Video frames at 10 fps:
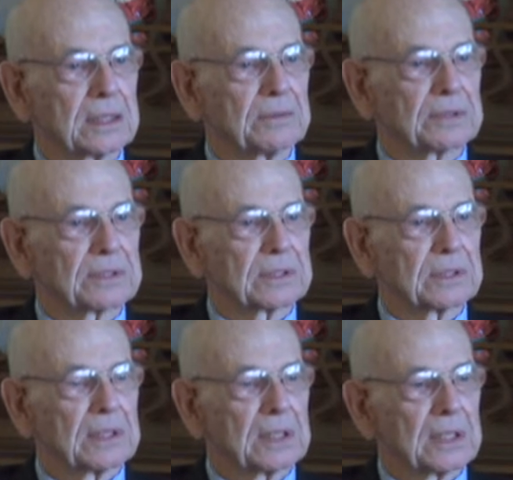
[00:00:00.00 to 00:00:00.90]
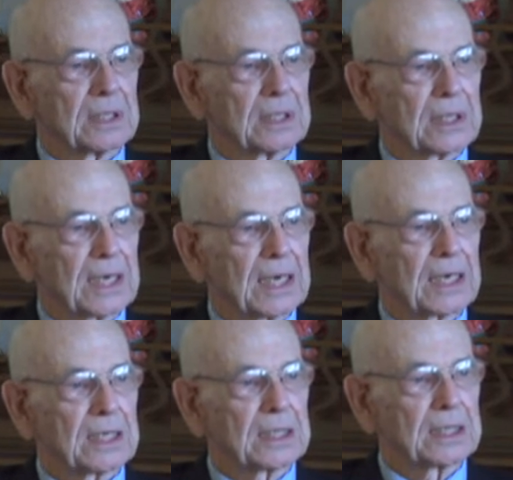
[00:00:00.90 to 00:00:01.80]
he was a
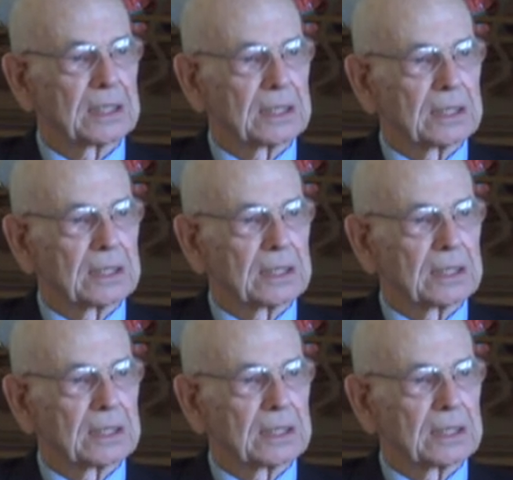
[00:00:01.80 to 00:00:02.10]
highly